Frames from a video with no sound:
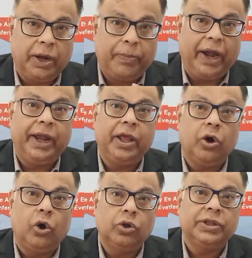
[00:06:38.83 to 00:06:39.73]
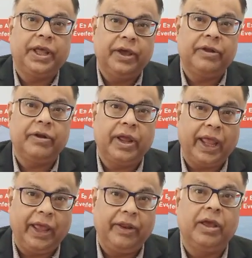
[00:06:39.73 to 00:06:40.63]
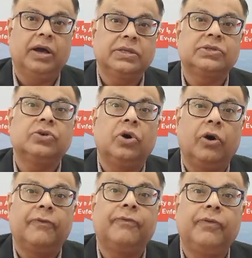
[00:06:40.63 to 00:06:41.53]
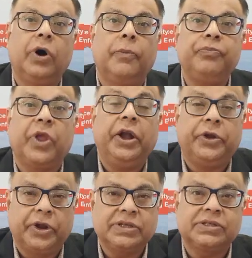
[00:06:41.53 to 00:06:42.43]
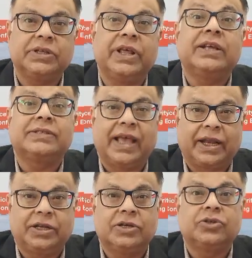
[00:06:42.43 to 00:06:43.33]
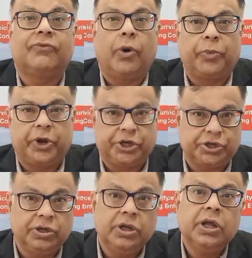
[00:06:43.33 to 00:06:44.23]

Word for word: depending on their areas of uh, interest, their sectors of operation